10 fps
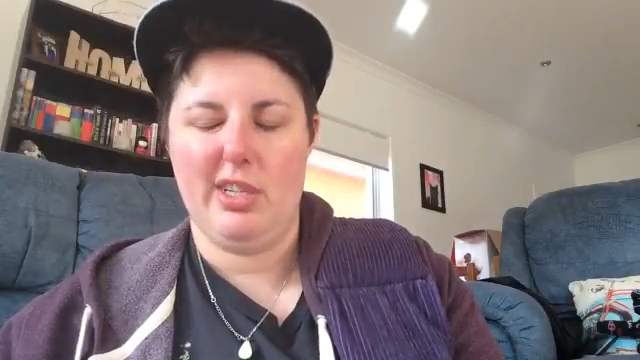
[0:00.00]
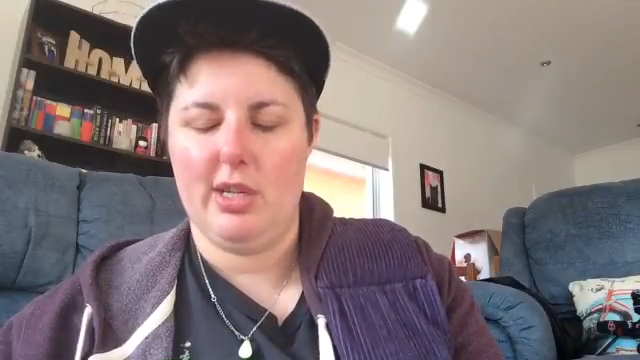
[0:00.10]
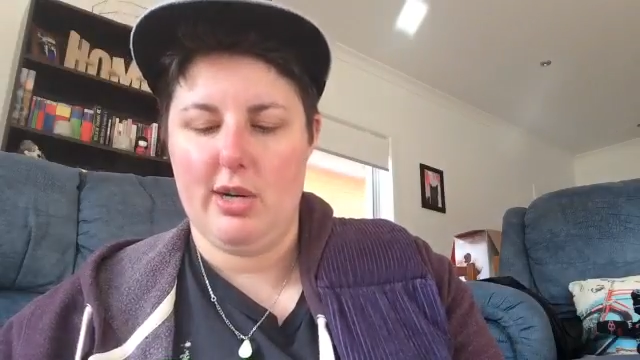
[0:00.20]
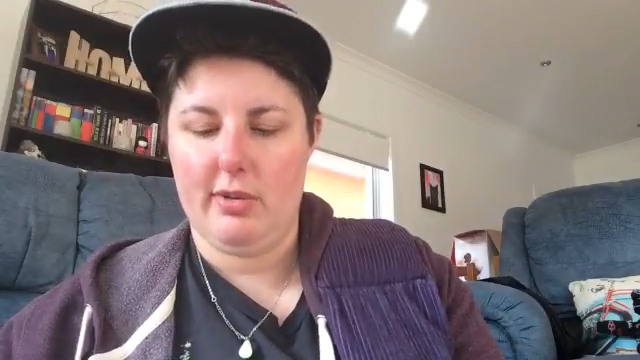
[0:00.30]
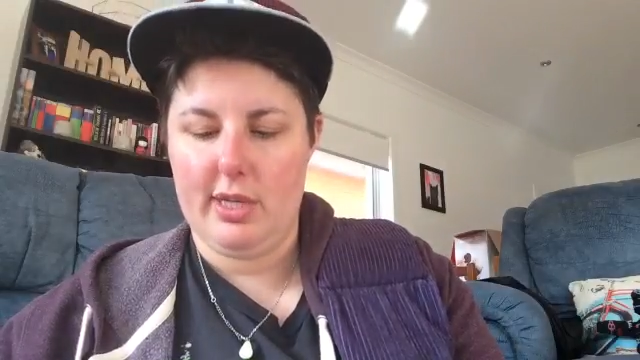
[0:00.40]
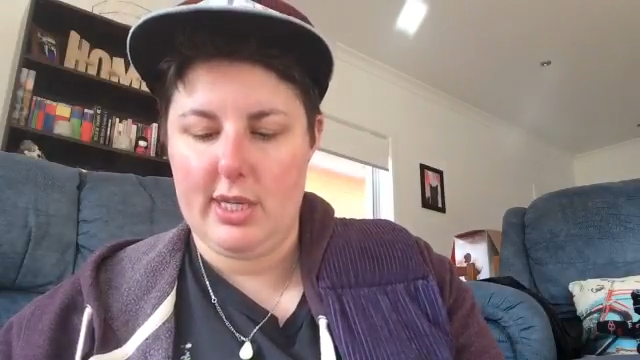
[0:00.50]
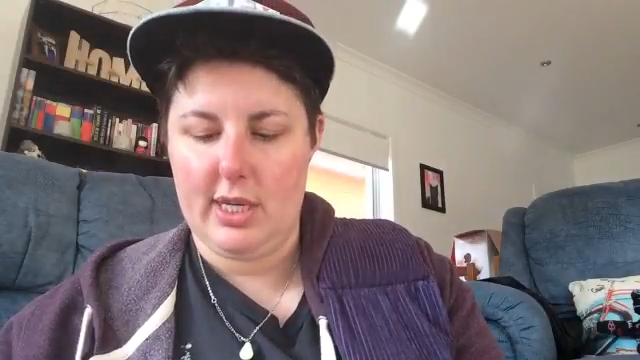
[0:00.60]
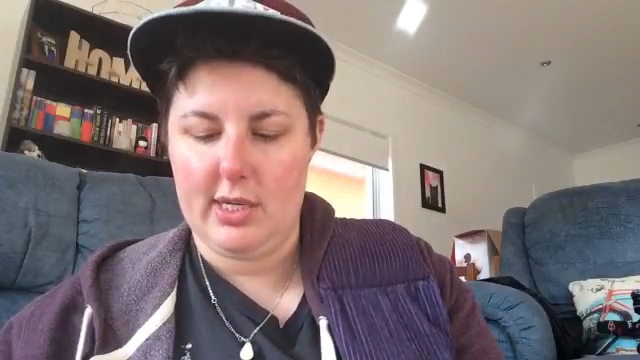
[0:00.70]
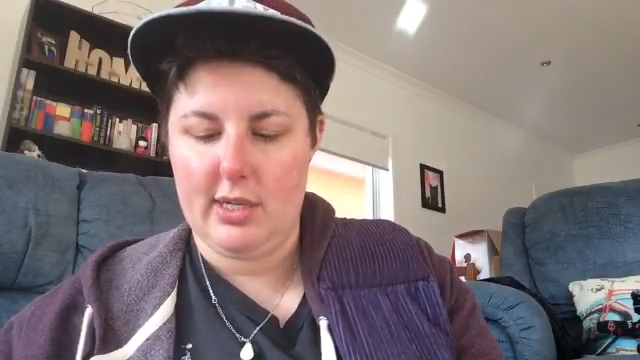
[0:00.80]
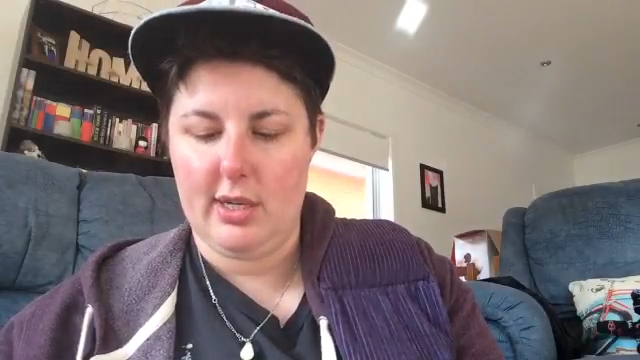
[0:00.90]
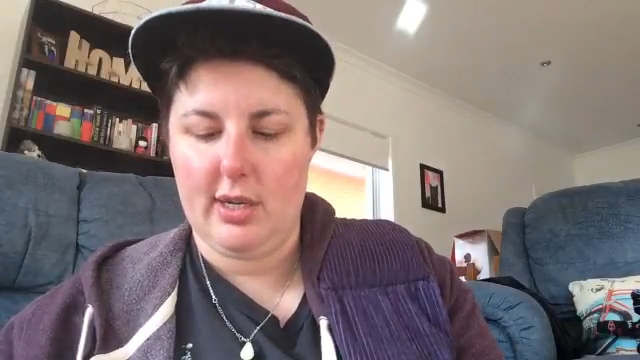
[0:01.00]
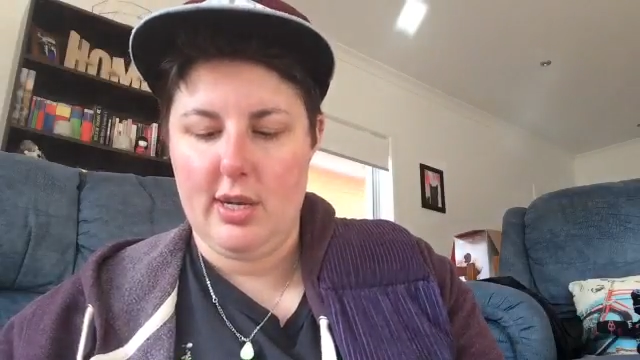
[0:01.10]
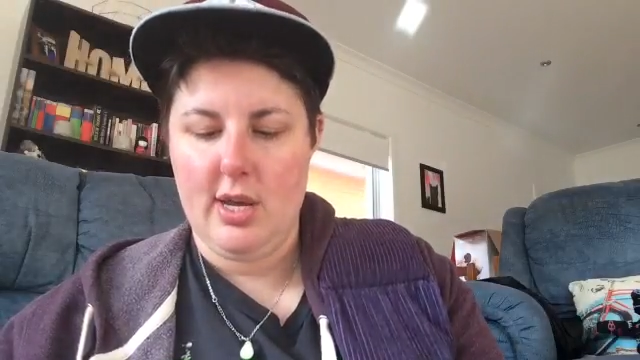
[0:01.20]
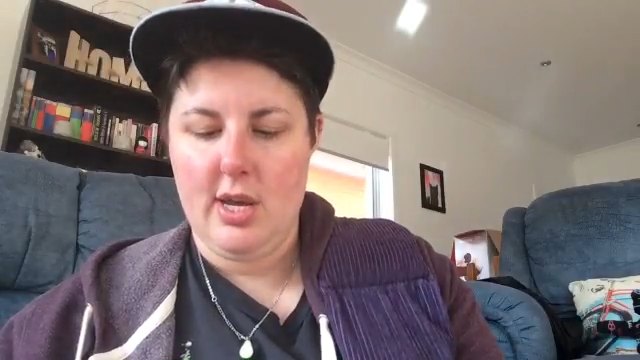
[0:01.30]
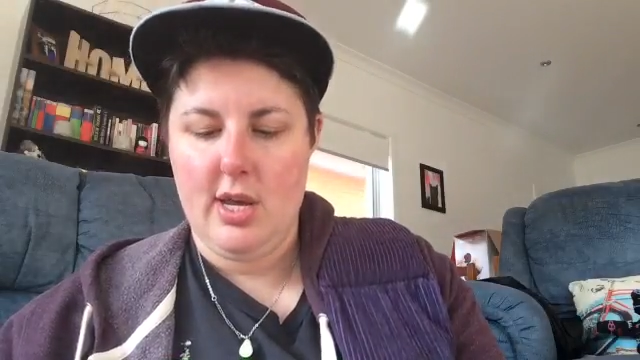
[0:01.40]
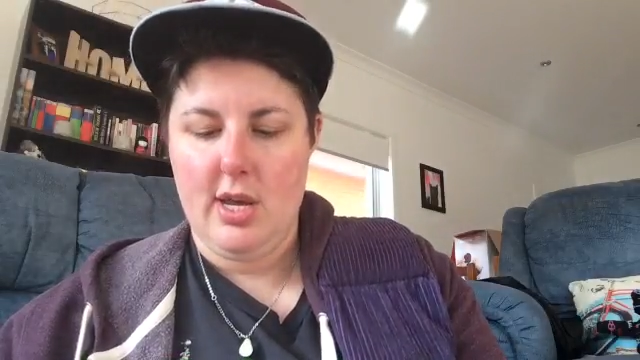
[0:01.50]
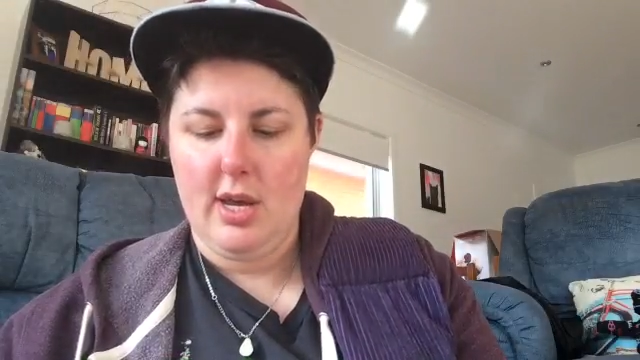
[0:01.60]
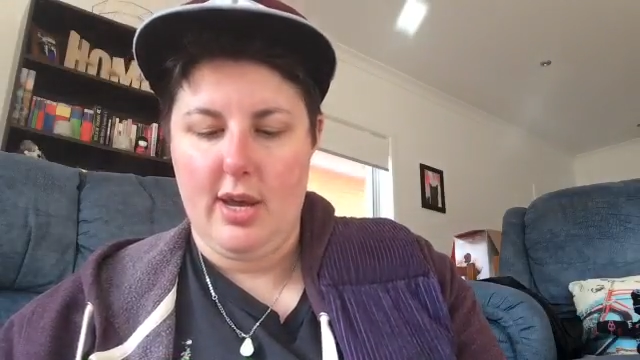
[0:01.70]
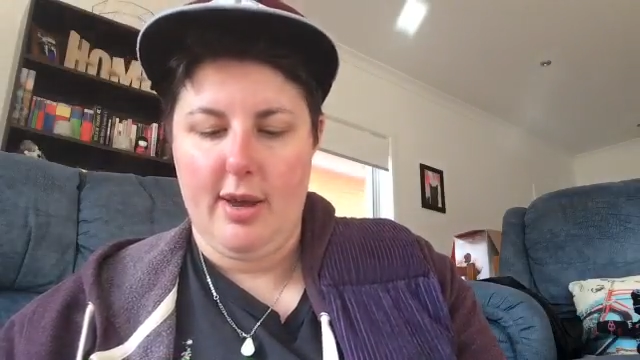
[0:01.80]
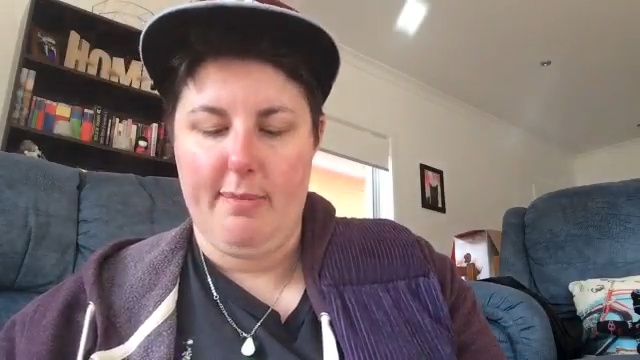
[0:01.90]
You can't really taste it.
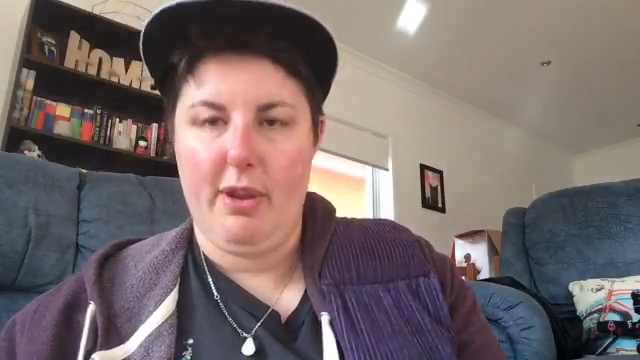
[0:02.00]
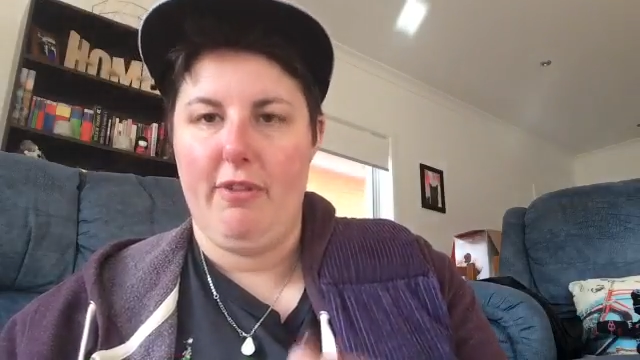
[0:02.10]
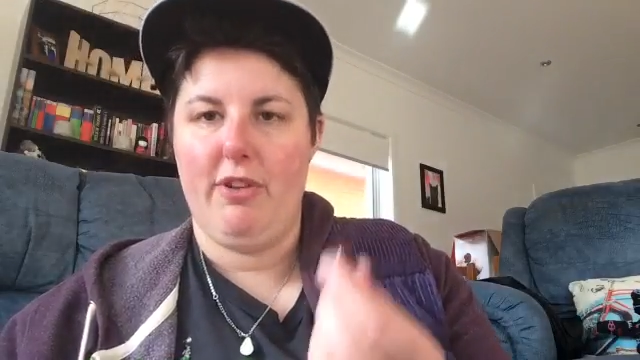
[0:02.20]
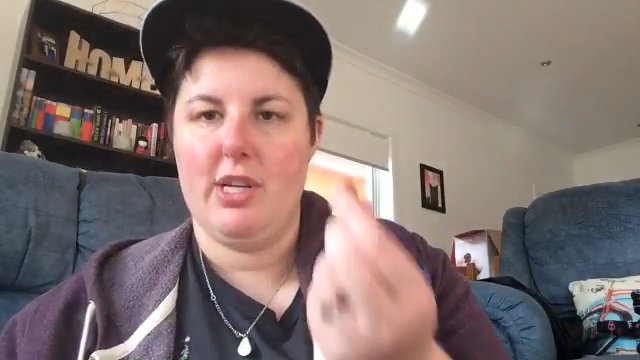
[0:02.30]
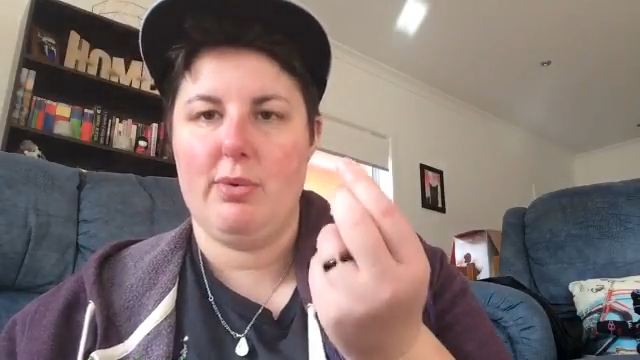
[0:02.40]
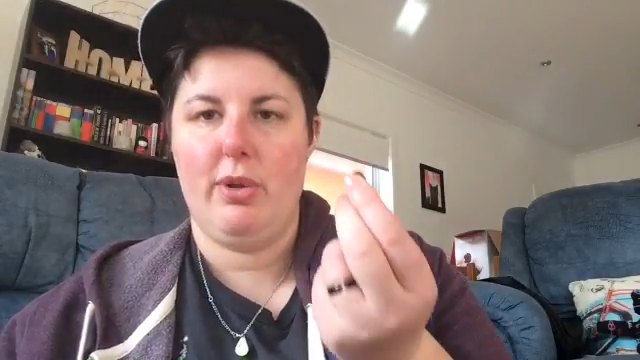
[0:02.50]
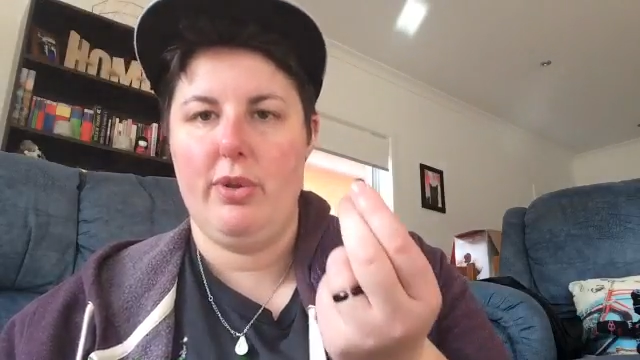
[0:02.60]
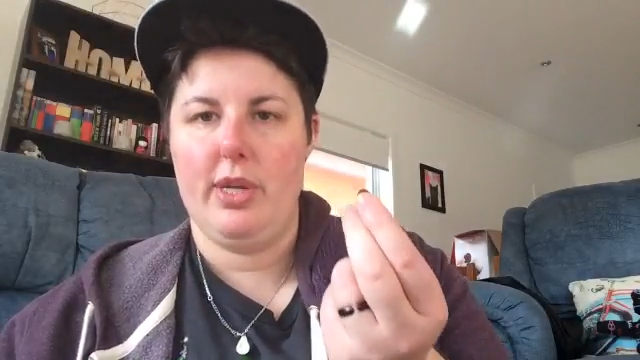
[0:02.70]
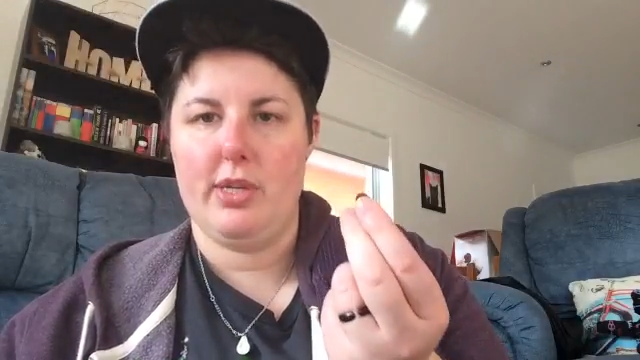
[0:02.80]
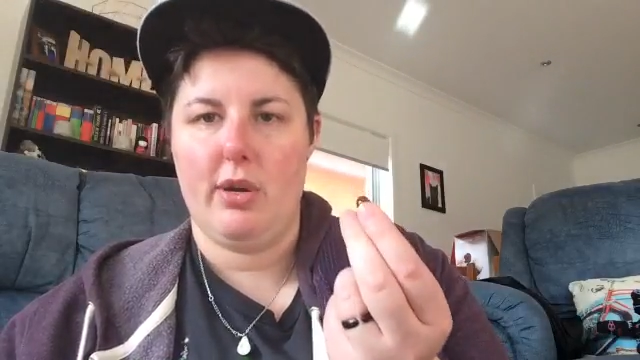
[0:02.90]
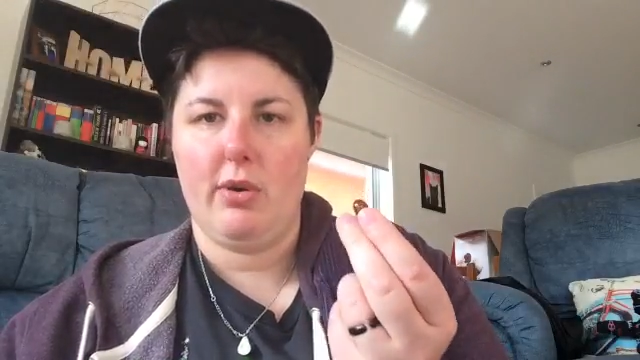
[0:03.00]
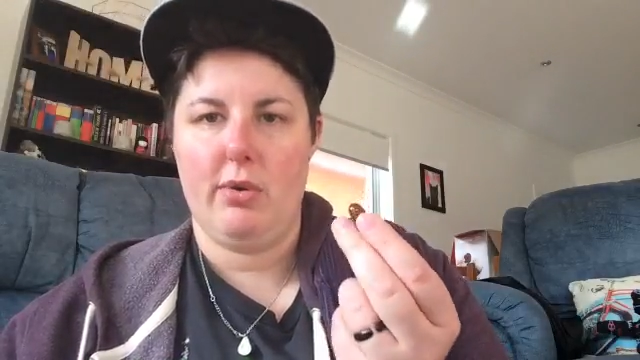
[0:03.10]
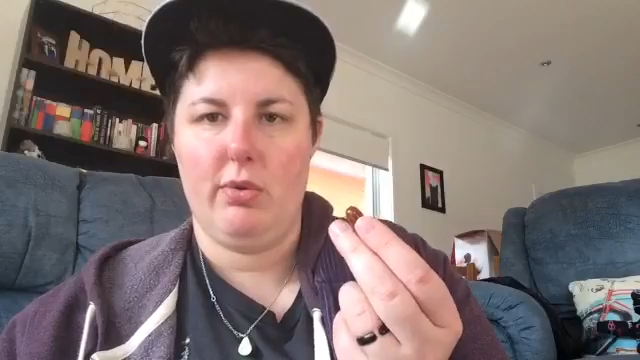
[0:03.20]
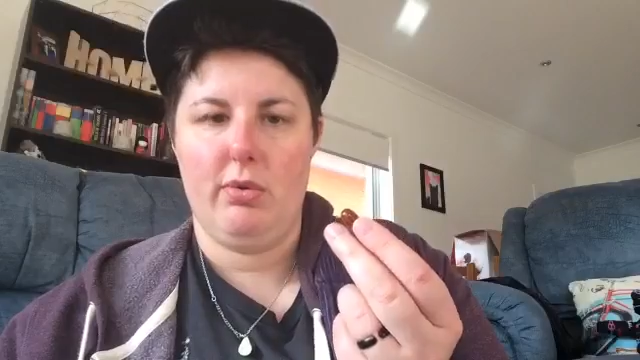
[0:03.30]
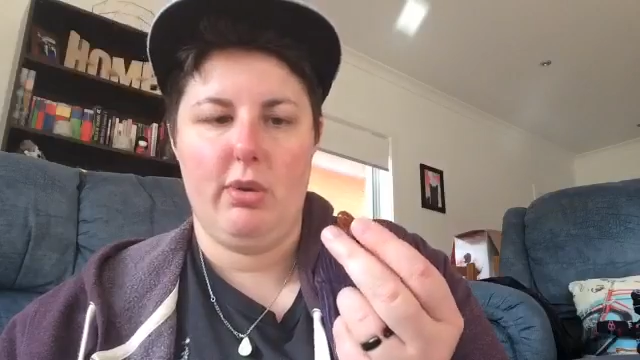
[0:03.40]
If I swallow these whole,